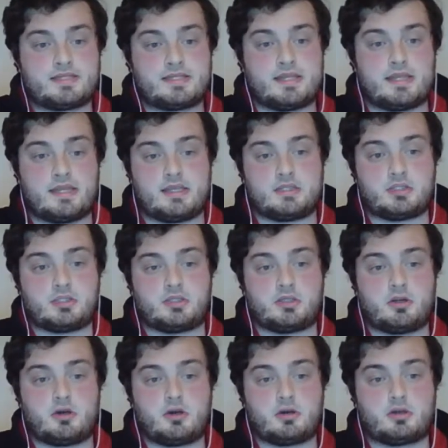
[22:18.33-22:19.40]
saying
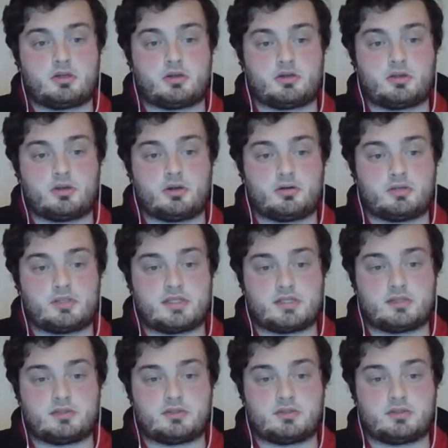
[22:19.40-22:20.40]
Shaw, Connor Cody,